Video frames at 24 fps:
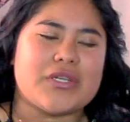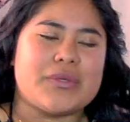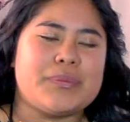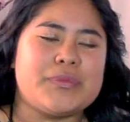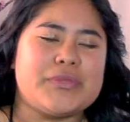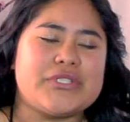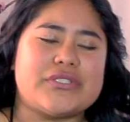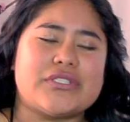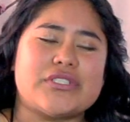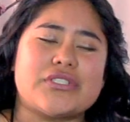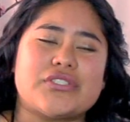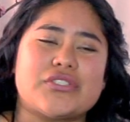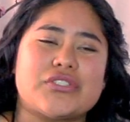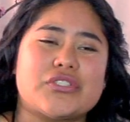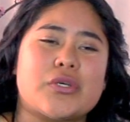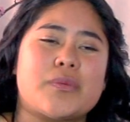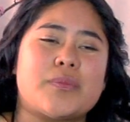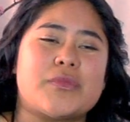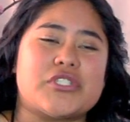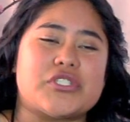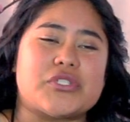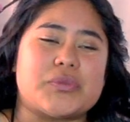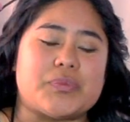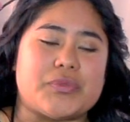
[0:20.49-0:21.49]
But there's so
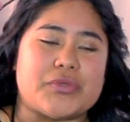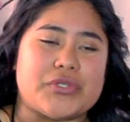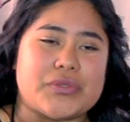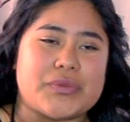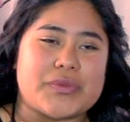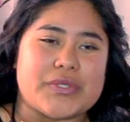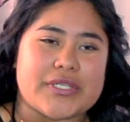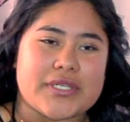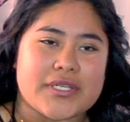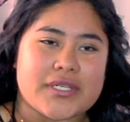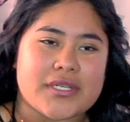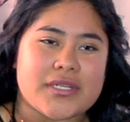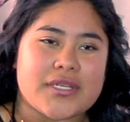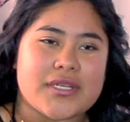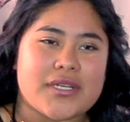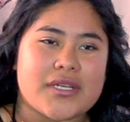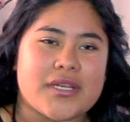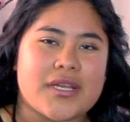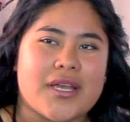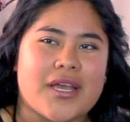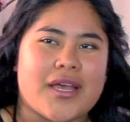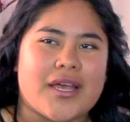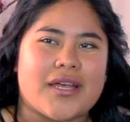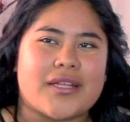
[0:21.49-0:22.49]
much beauty in it
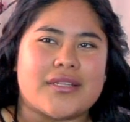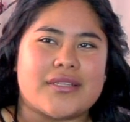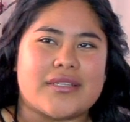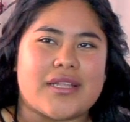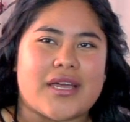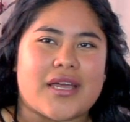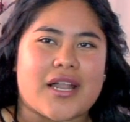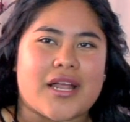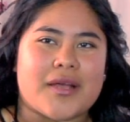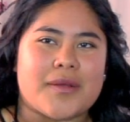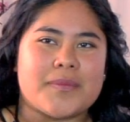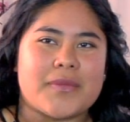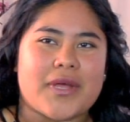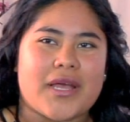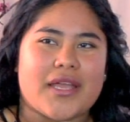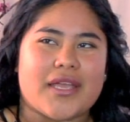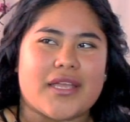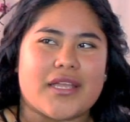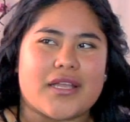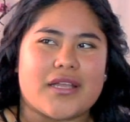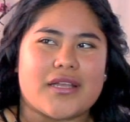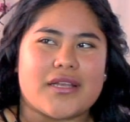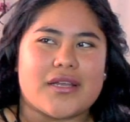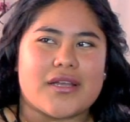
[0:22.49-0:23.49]
that I'm
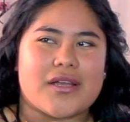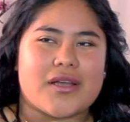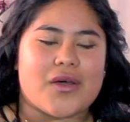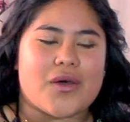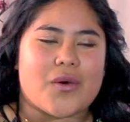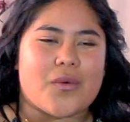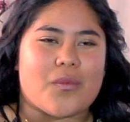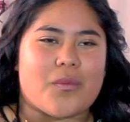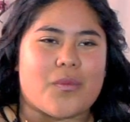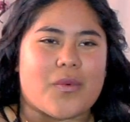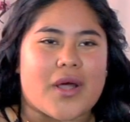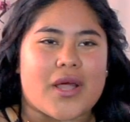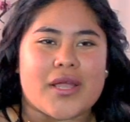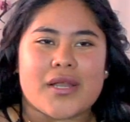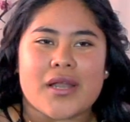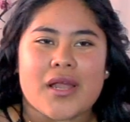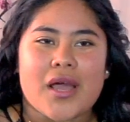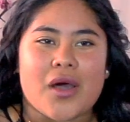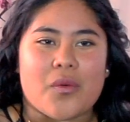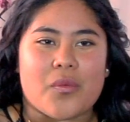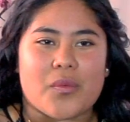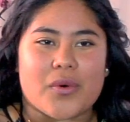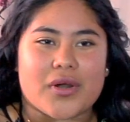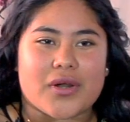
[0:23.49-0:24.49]
like, why
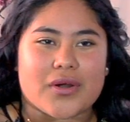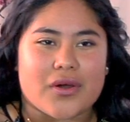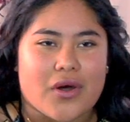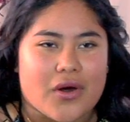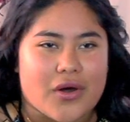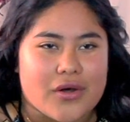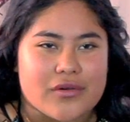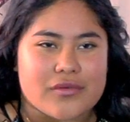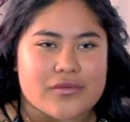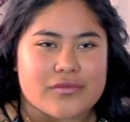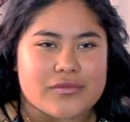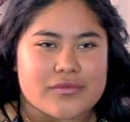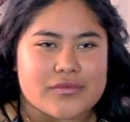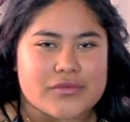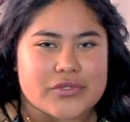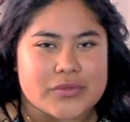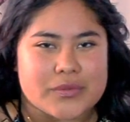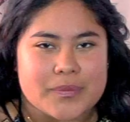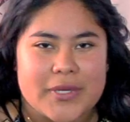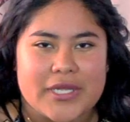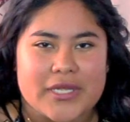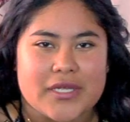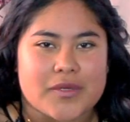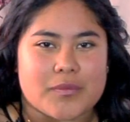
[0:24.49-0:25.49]
not work hard to
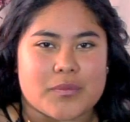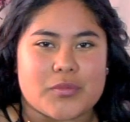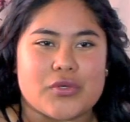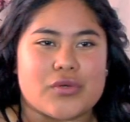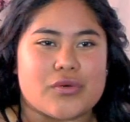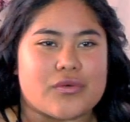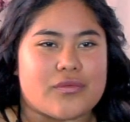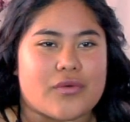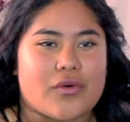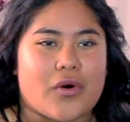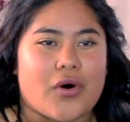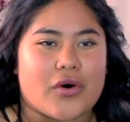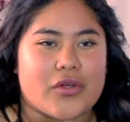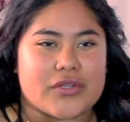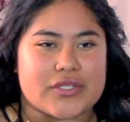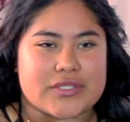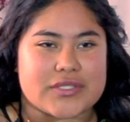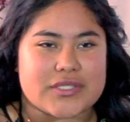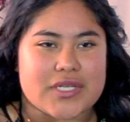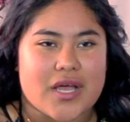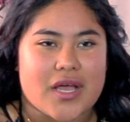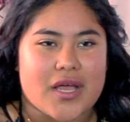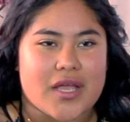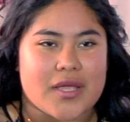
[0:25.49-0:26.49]
make it beautiful all the
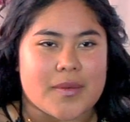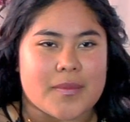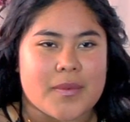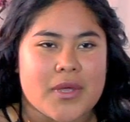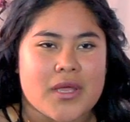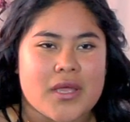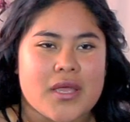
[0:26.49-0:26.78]
time?